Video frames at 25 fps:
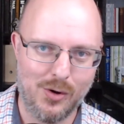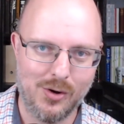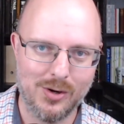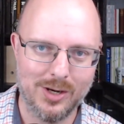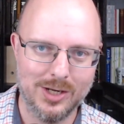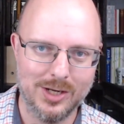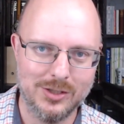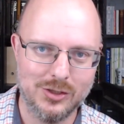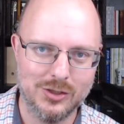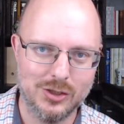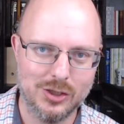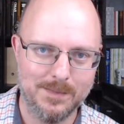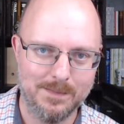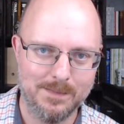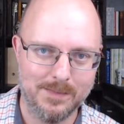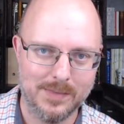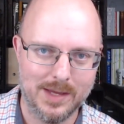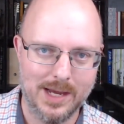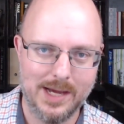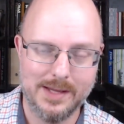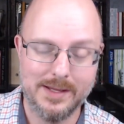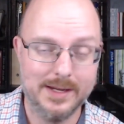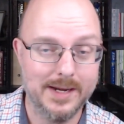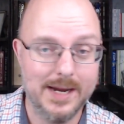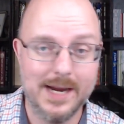mortgage,
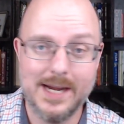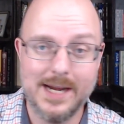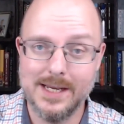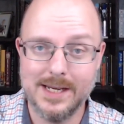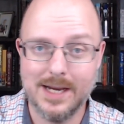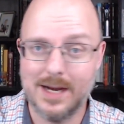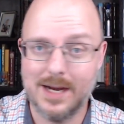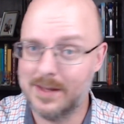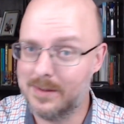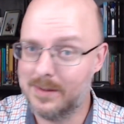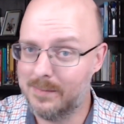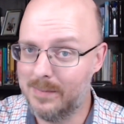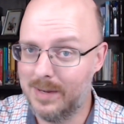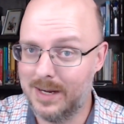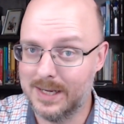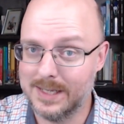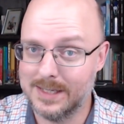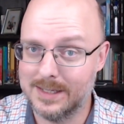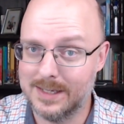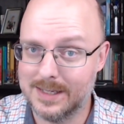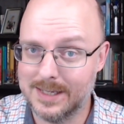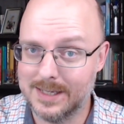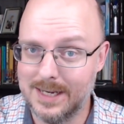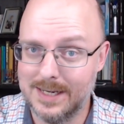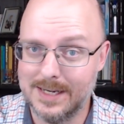and then any other
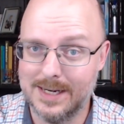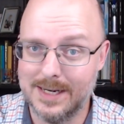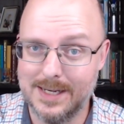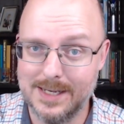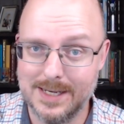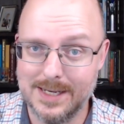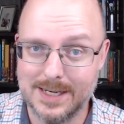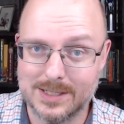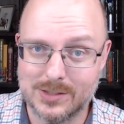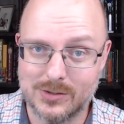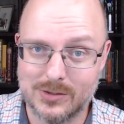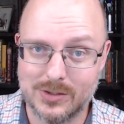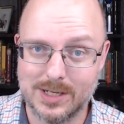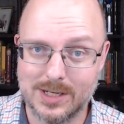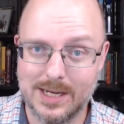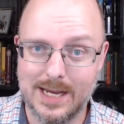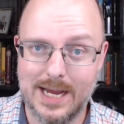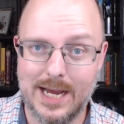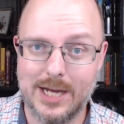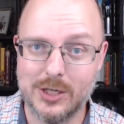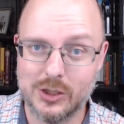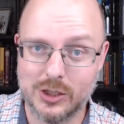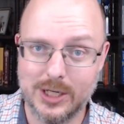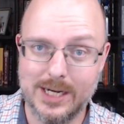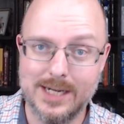money I get, any extra
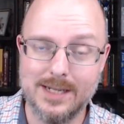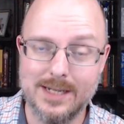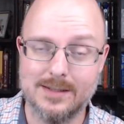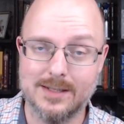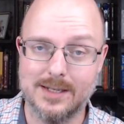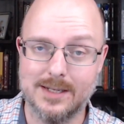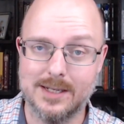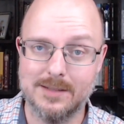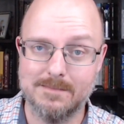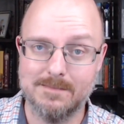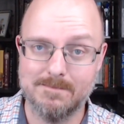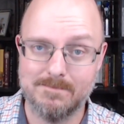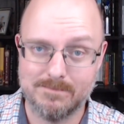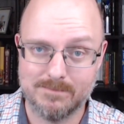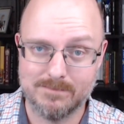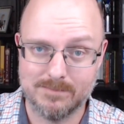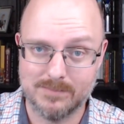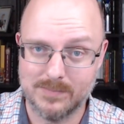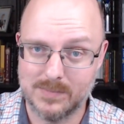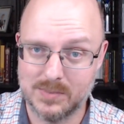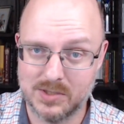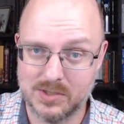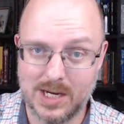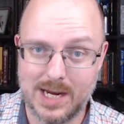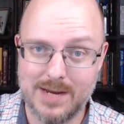cash, anything,
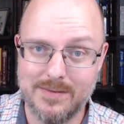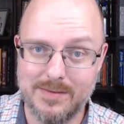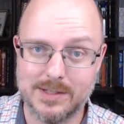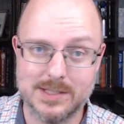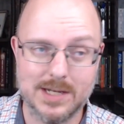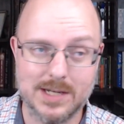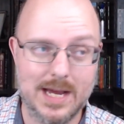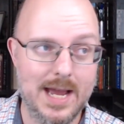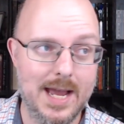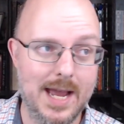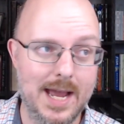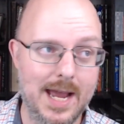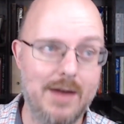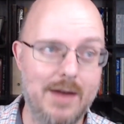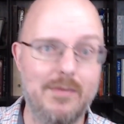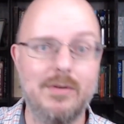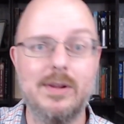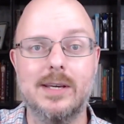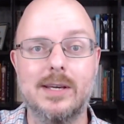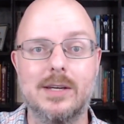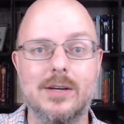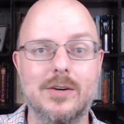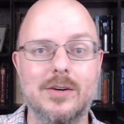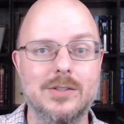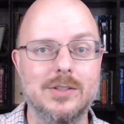savings,
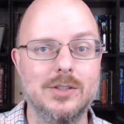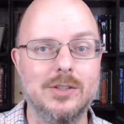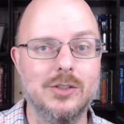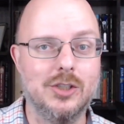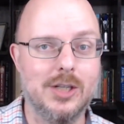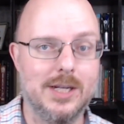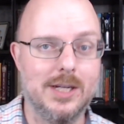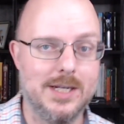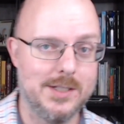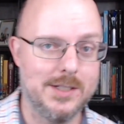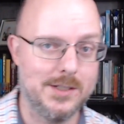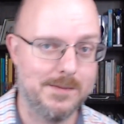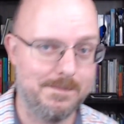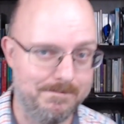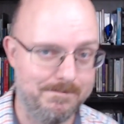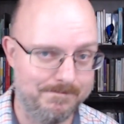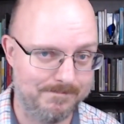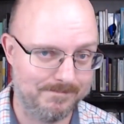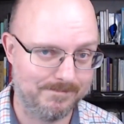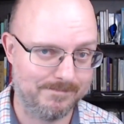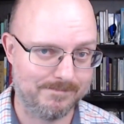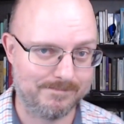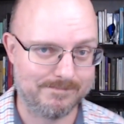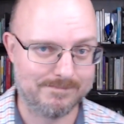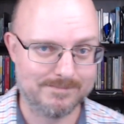everything goes in the shares.
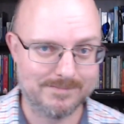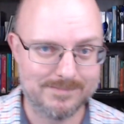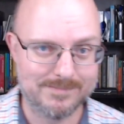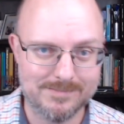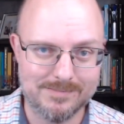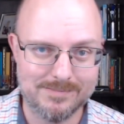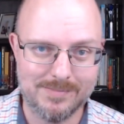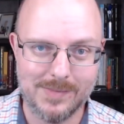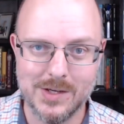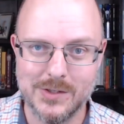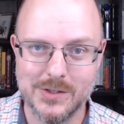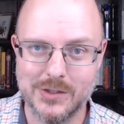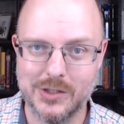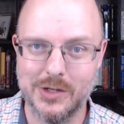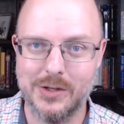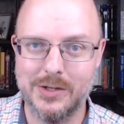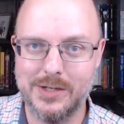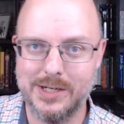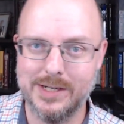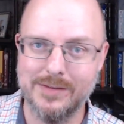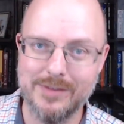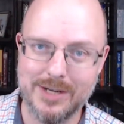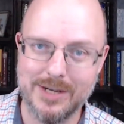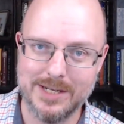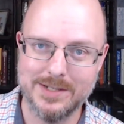So the
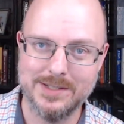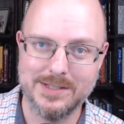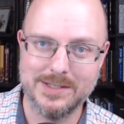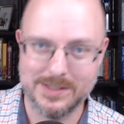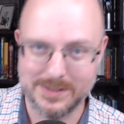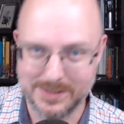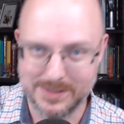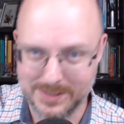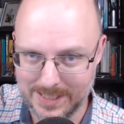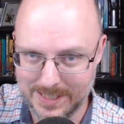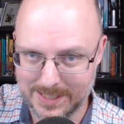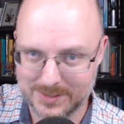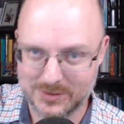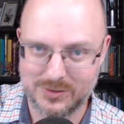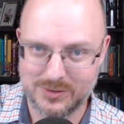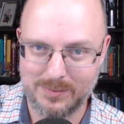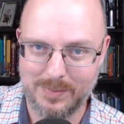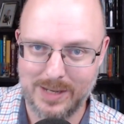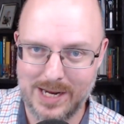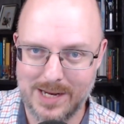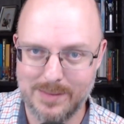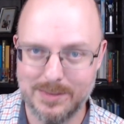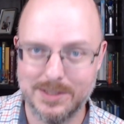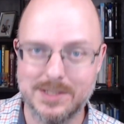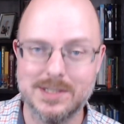dividends, the extra
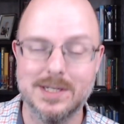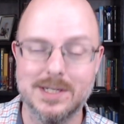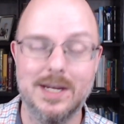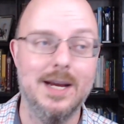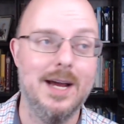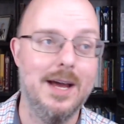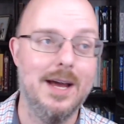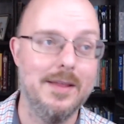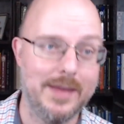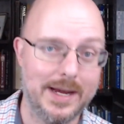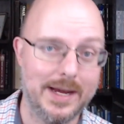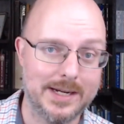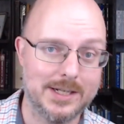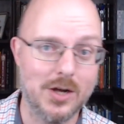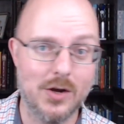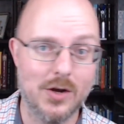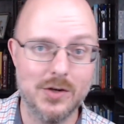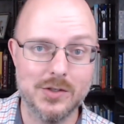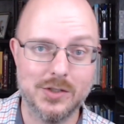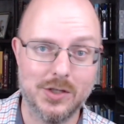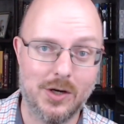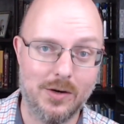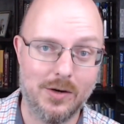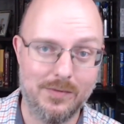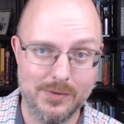payments, that
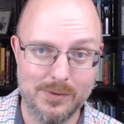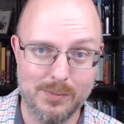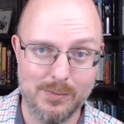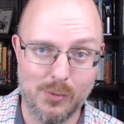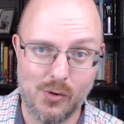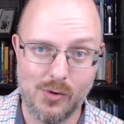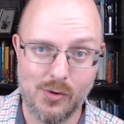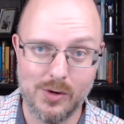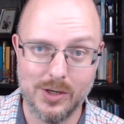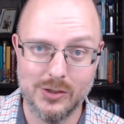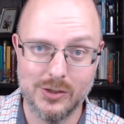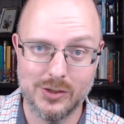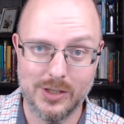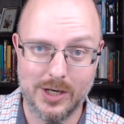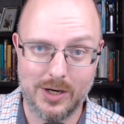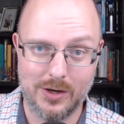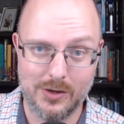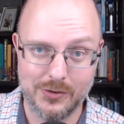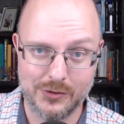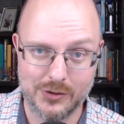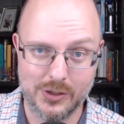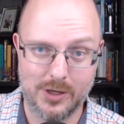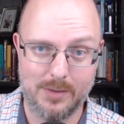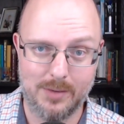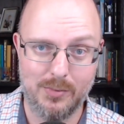goes off the mortgage
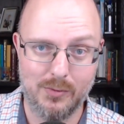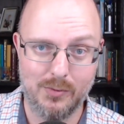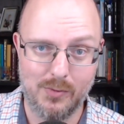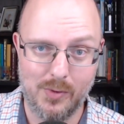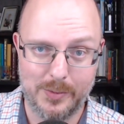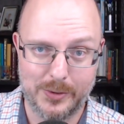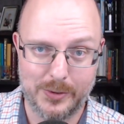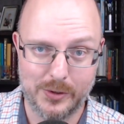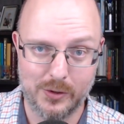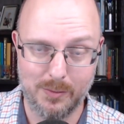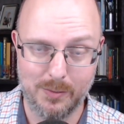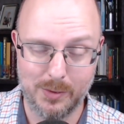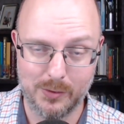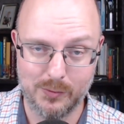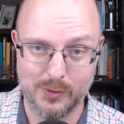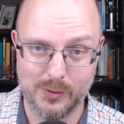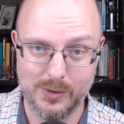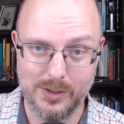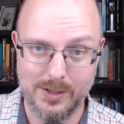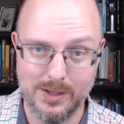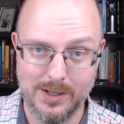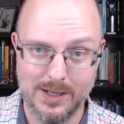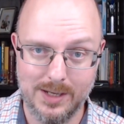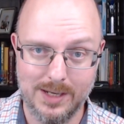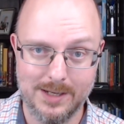on top of what we normally
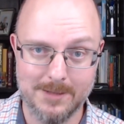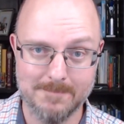would,